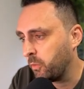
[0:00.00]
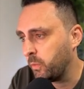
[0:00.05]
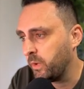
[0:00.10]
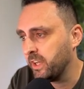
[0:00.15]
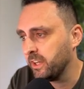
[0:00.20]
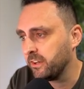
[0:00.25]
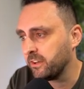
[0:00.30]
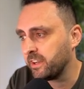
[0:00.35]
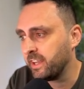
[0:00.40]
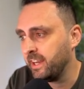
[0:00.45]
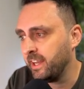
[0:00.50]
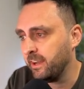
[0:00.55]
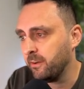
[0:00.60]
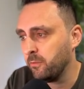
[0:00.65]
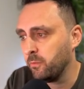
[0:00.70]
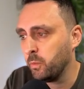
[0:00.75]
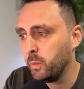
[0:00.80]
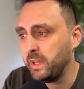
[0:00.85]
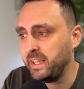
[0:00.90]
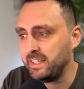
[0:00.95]
We're looking
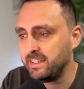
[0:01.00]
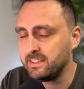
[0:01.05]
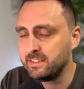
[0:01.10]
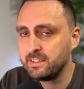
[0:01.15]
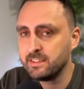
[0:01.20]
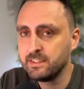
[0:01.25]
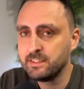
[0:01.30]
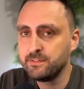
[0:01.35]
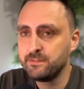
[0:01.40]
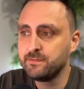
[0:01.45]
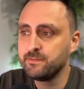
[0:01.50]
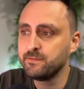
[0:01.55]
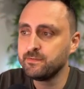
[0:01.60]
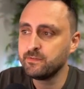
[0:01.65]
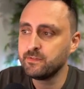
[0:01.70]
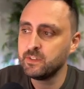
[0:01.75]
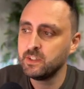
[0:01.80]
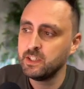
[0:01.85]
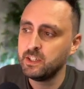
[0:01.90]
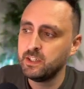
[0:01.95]
at weeks.
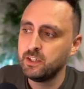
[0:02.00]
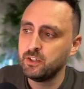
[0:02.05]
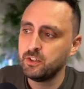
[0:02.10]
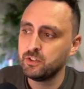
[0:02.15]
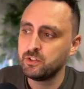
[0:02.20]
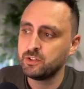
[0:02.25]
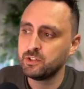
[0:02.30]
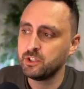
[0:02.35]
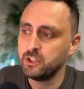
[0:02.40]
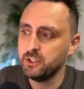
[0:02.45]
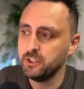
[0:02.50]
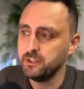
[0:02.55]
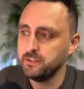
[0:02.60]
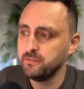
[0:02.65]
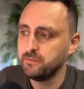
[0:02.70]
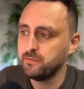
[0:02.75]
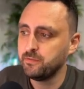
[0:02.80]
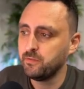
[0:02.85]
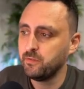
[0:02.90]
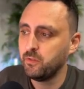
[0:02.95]
So